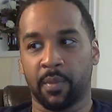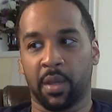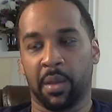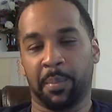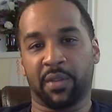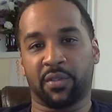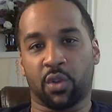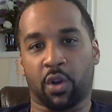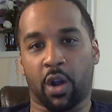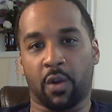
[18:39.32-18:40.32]
and makes the
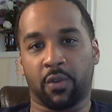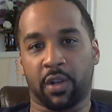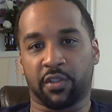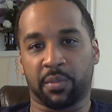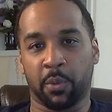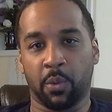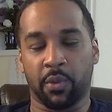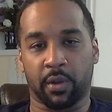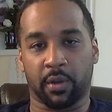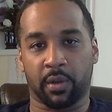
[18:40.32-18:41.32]
car run
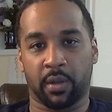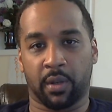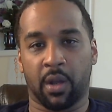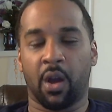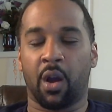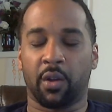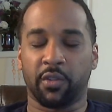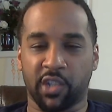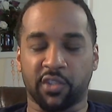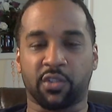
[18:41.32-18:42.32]
smoother
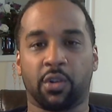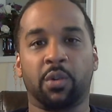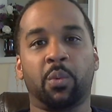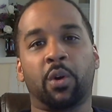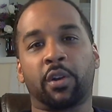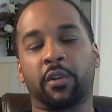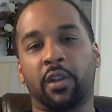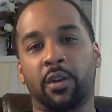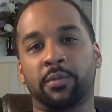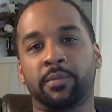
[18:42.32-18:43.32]
just on water
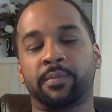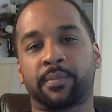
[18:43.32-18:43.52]
alone.